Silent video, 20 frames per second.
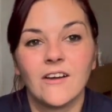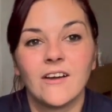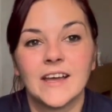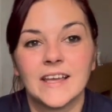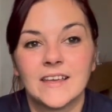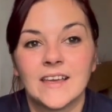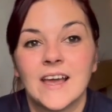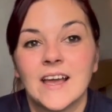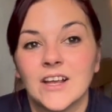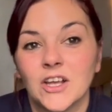I
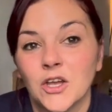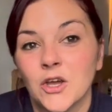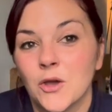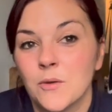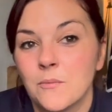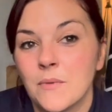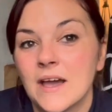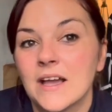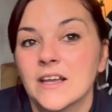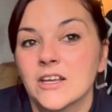can go
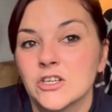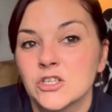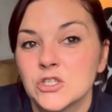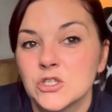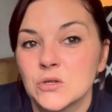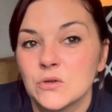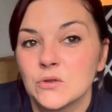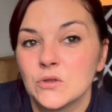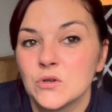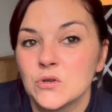back and
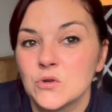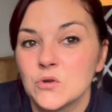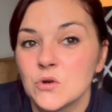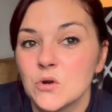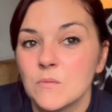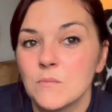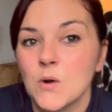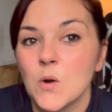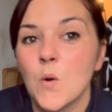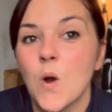do the
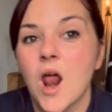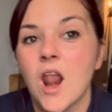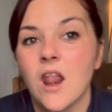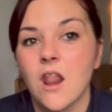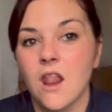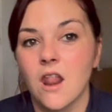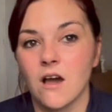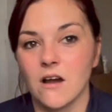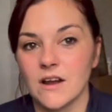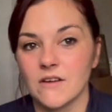normal
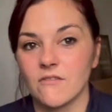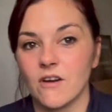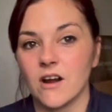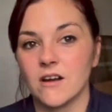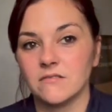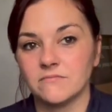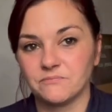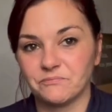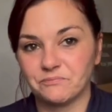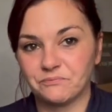
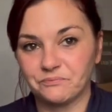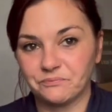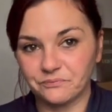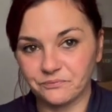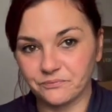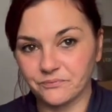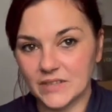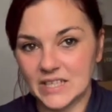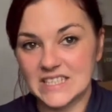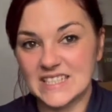Lyra
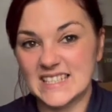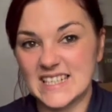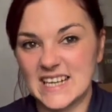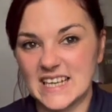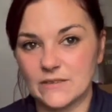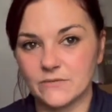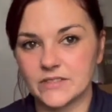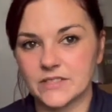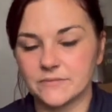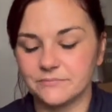
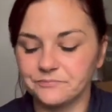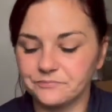sleeves.